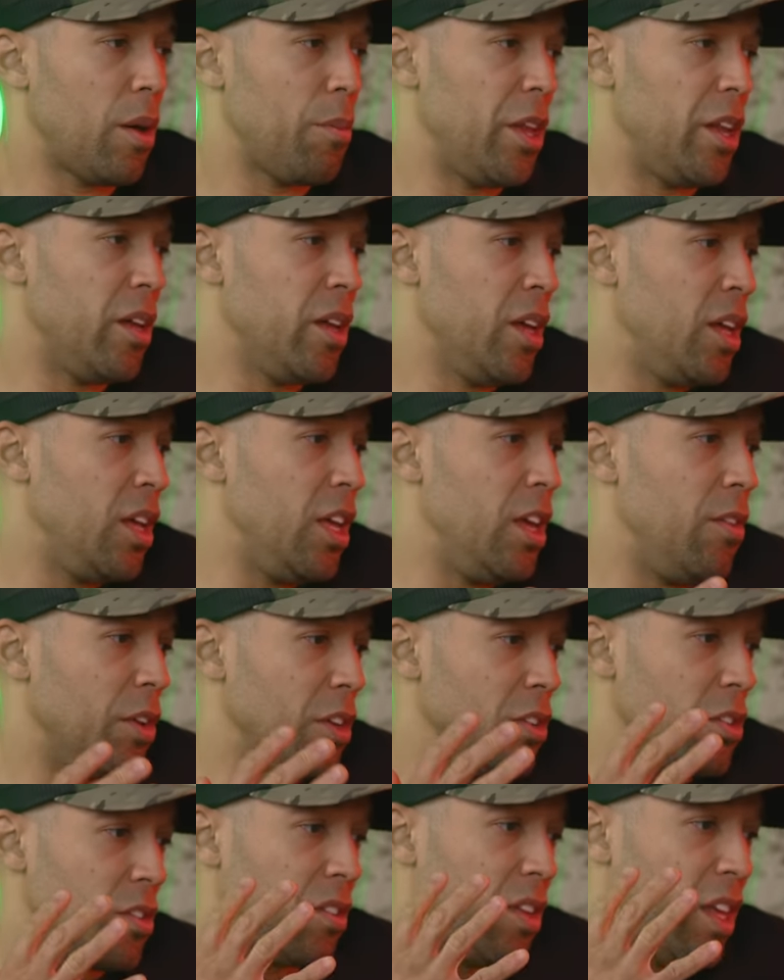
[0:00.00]
I mean,
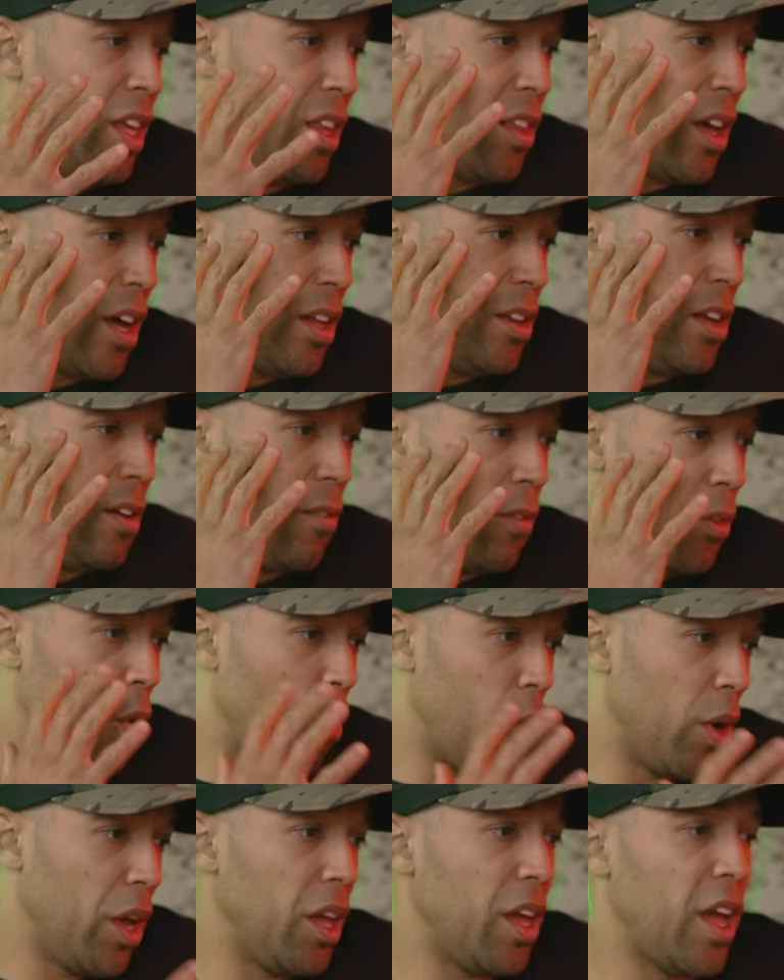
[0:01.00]
even just the idea of
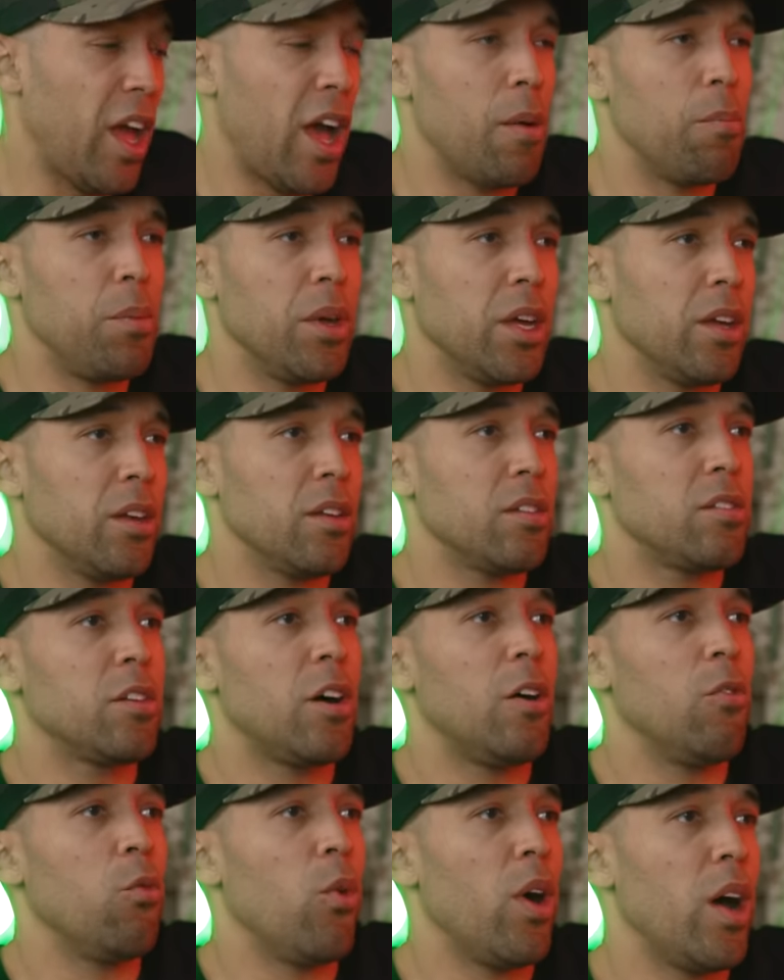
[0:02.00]
going camping in
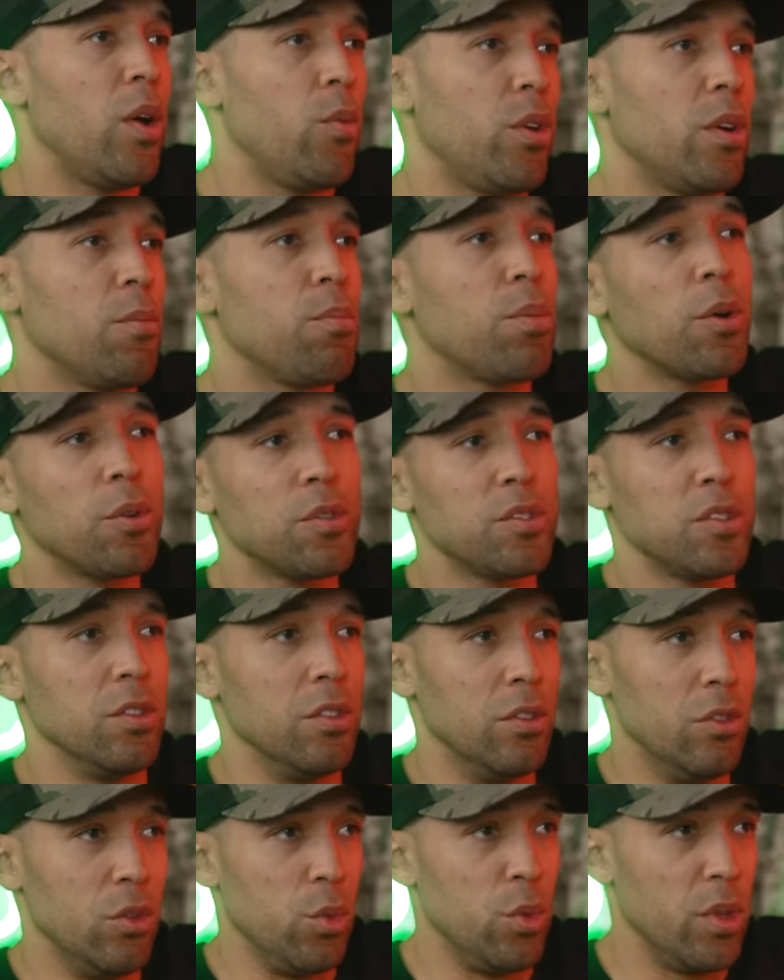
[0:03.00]
itself, why would a
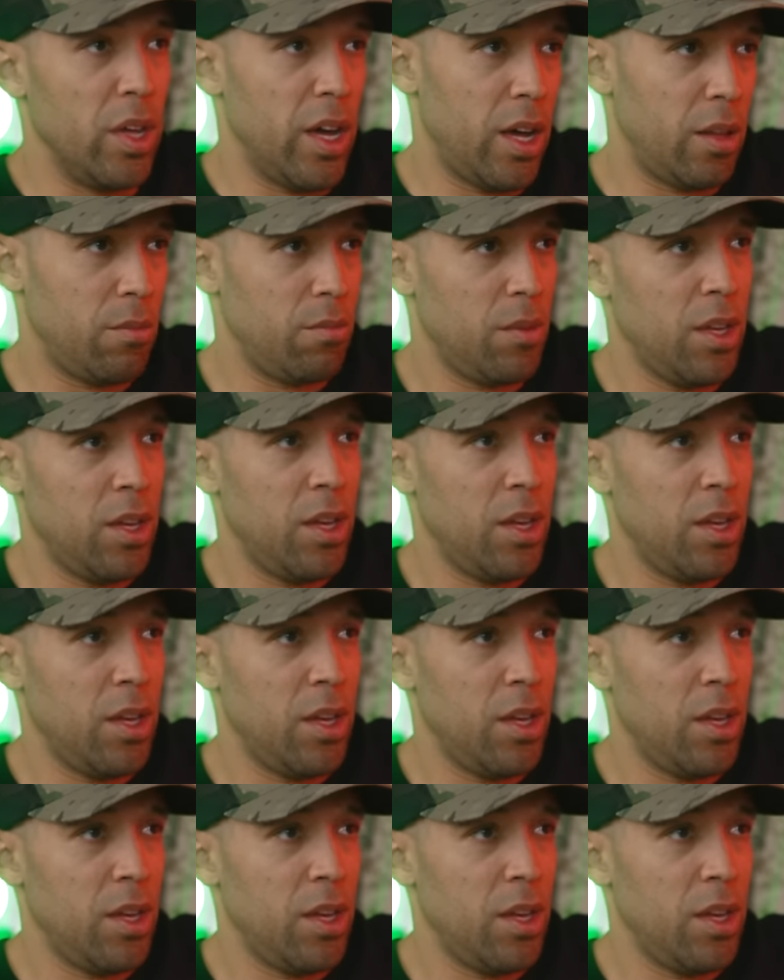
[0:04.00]
person do that?